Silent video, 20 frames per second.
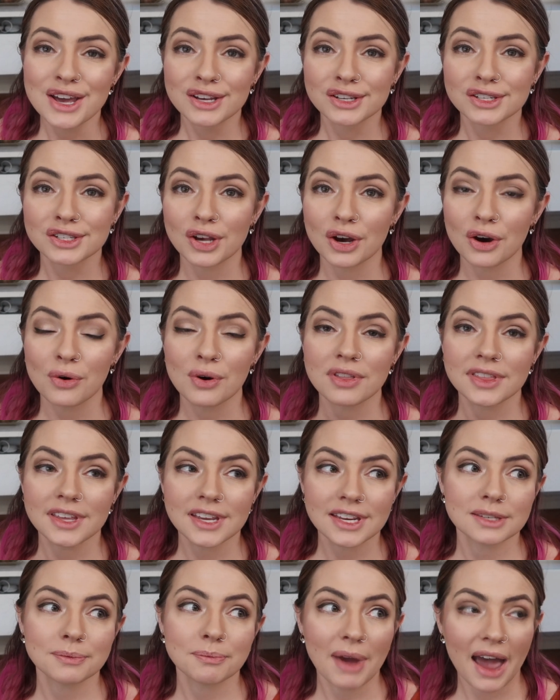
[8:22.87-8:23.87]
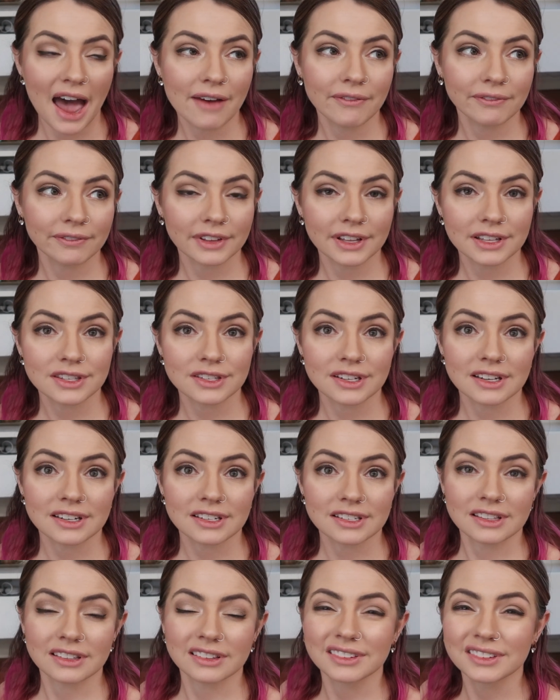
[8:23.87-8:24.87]
So these pamphlets
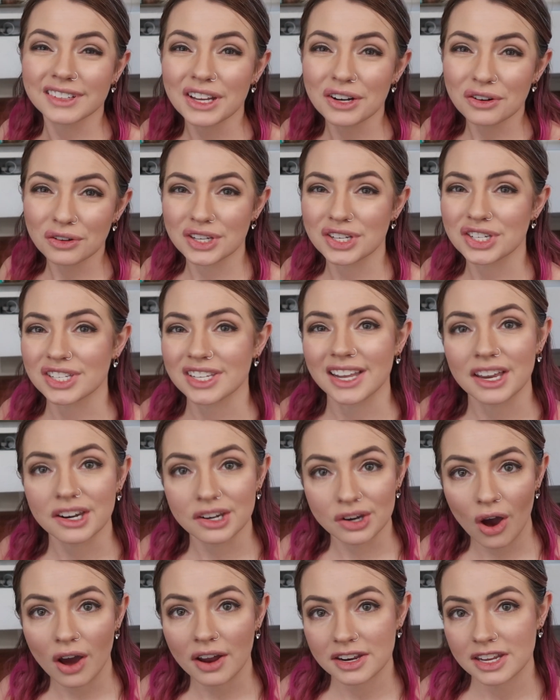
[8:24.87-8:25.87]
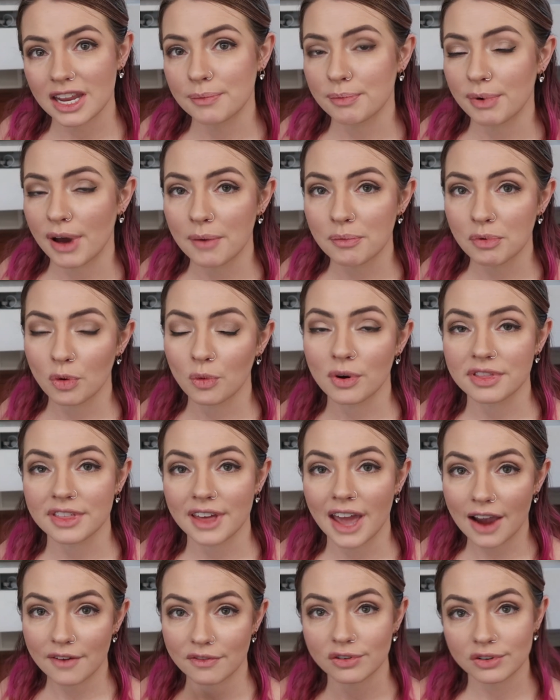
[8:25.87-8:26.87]
literally just cannot keep up with
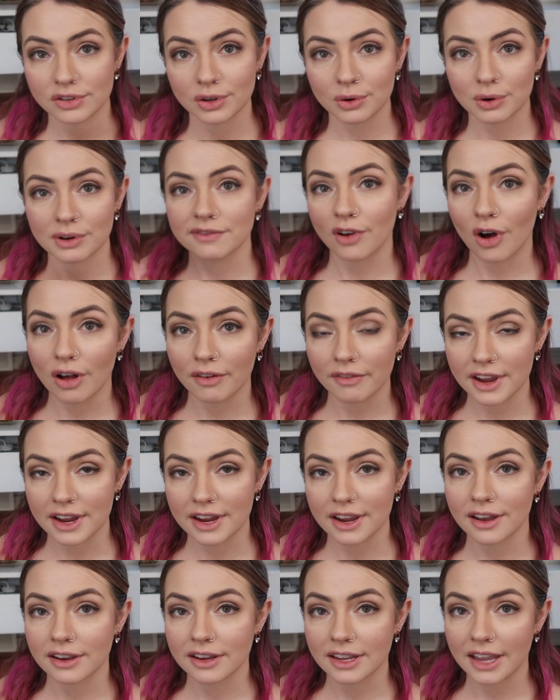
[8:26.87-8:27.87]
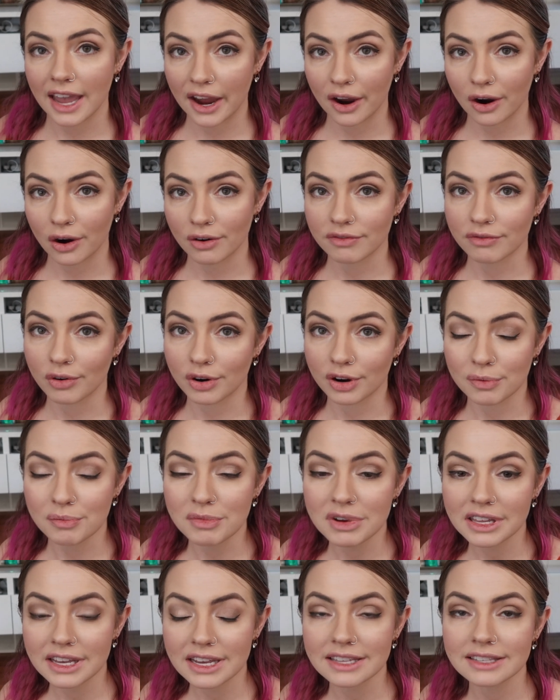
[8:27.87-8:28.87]
the ever so evolving care for
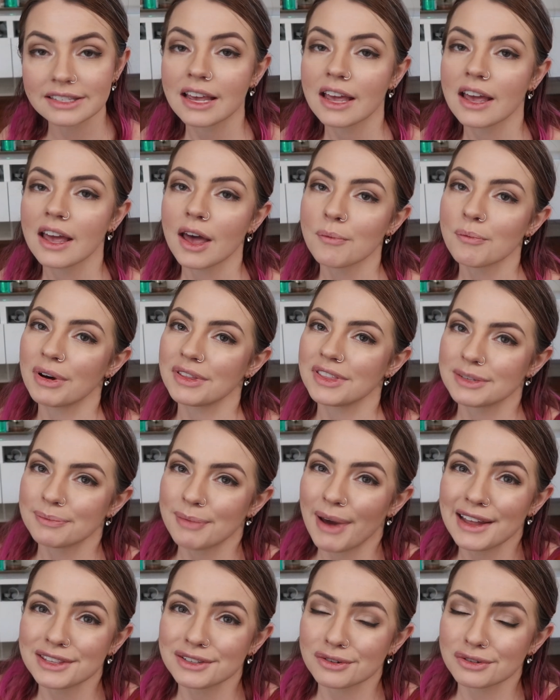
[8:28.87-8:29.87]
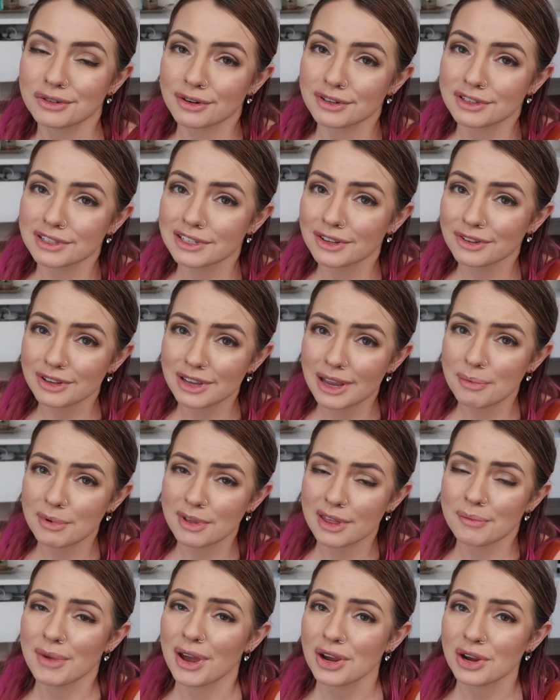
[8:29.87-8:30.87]
chameleons, but these pet stores are still keeping
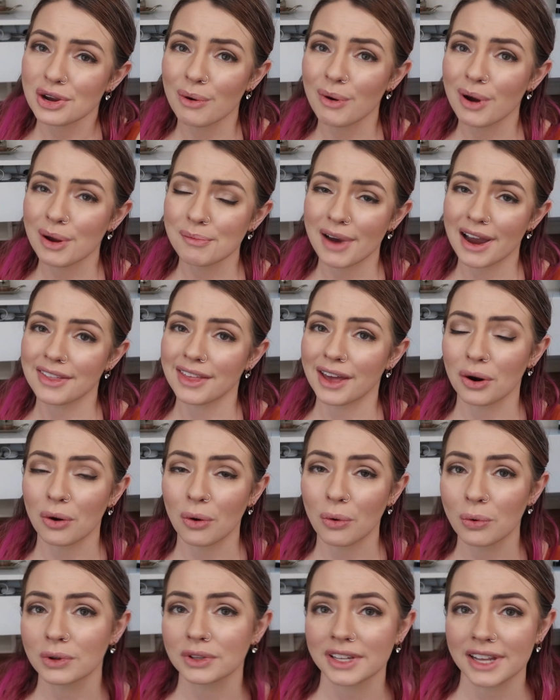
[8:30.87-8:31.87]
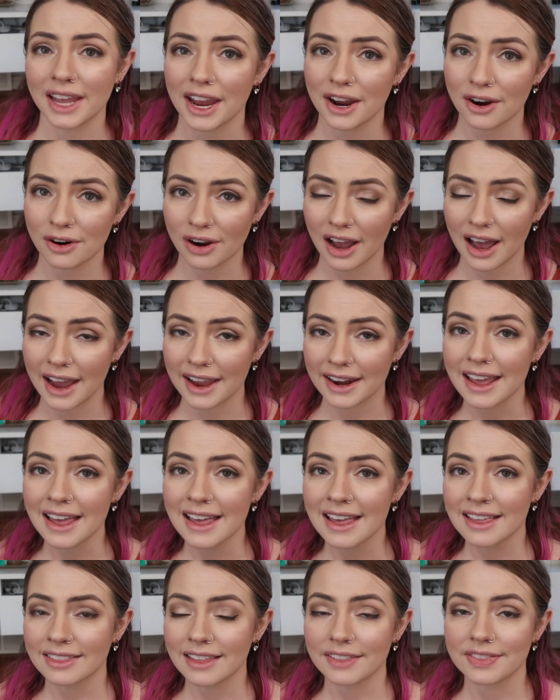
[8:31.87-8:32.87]
them and going by that old care guide
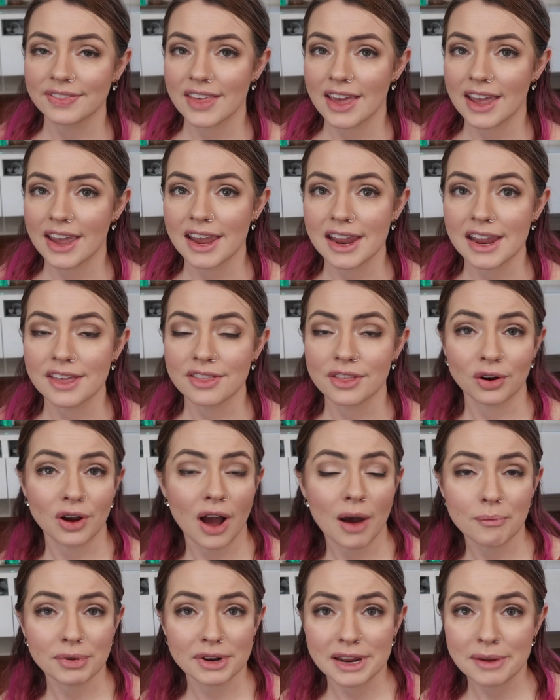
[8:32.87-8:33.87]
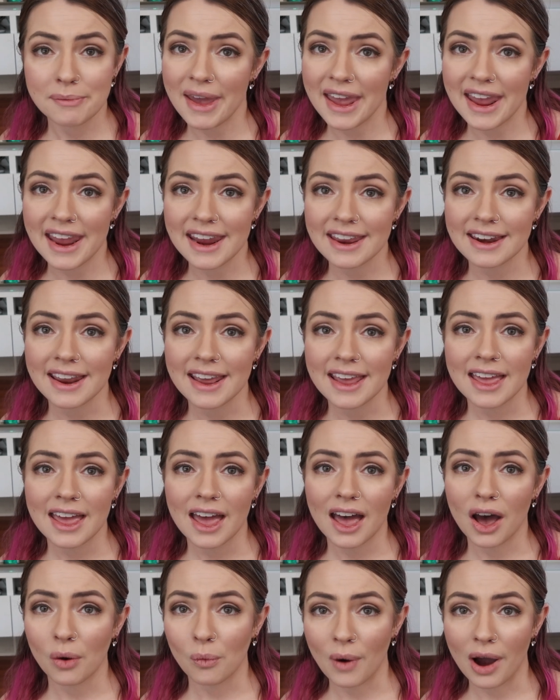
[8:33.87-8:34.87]
that their company made
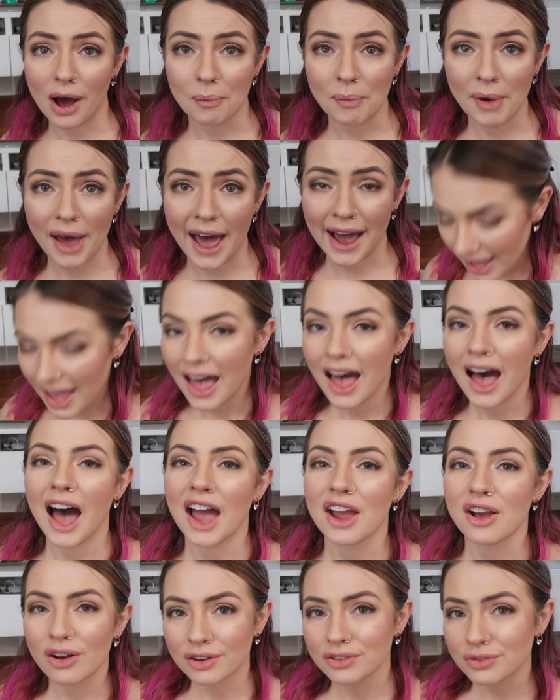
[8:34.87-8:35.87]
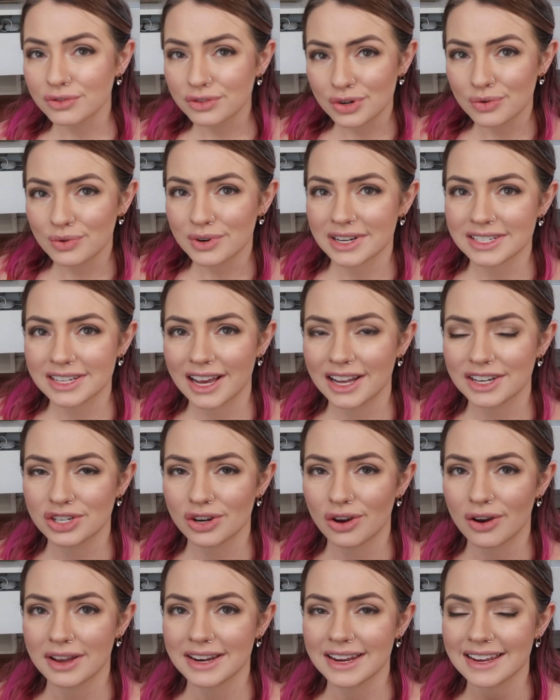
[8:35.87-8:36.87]
a while back. I also do want to touch
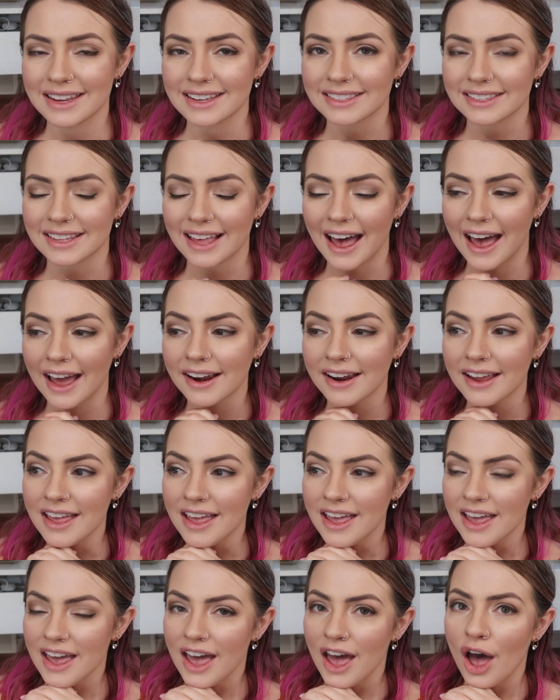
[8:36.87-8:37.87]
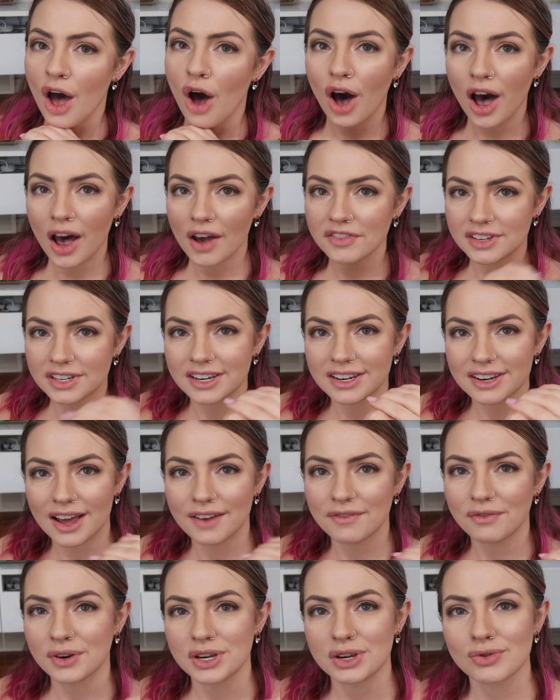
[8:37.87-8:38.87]
on is that often
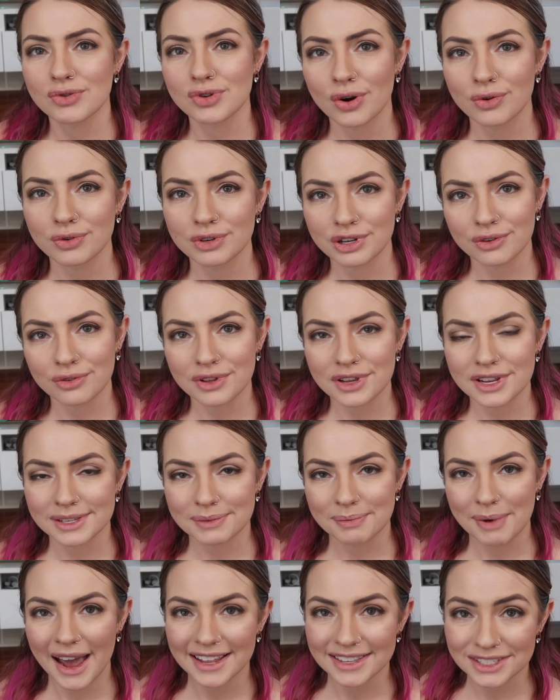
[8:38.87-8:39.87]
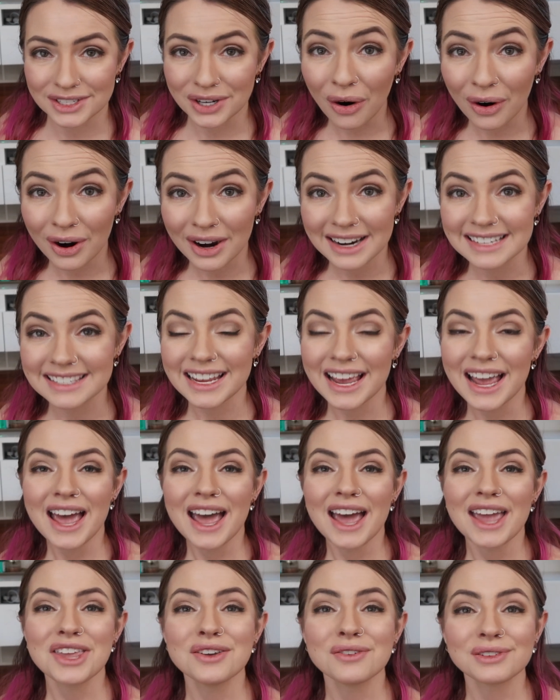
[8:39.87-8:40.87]
enough when you go to these pet stores,
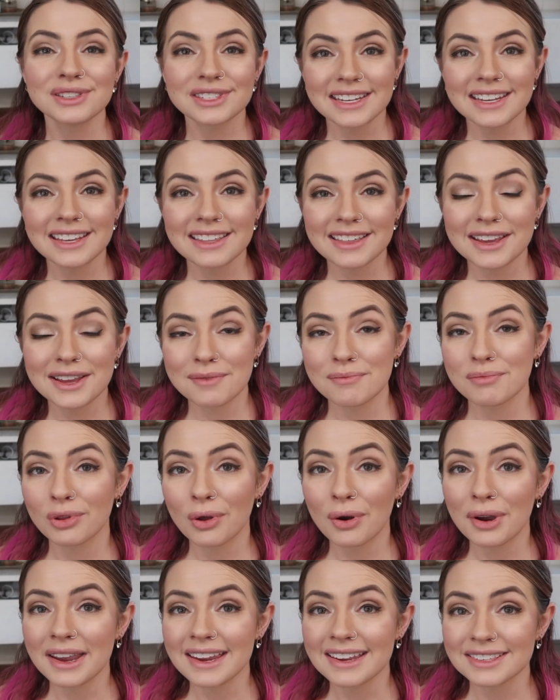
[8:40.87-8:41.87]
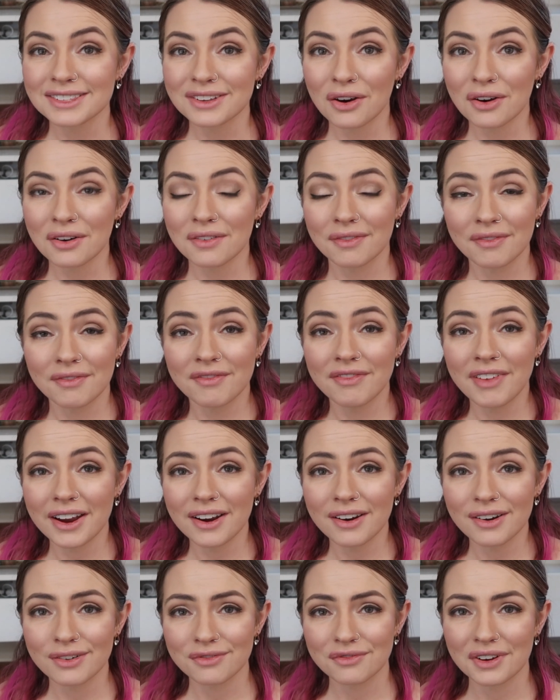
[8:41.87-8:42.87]
you see the employees are
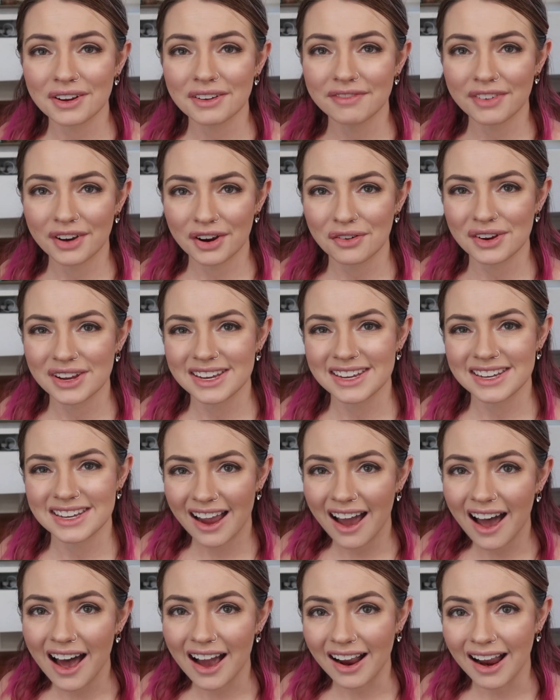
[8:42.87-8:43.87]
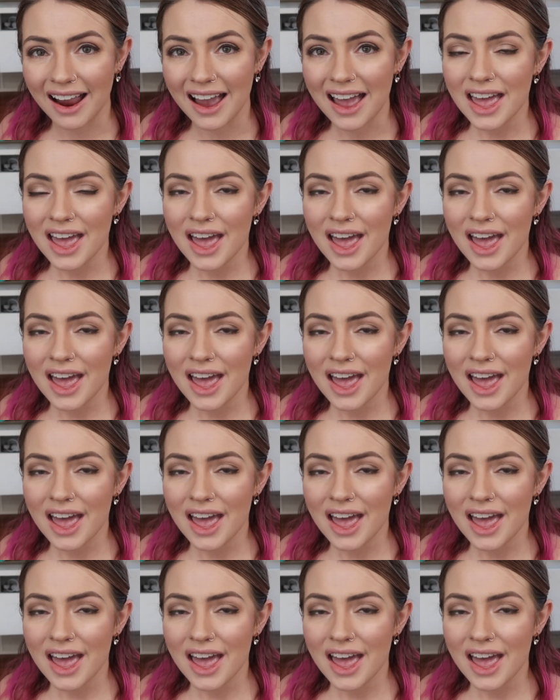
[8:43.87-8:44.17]
very, very young.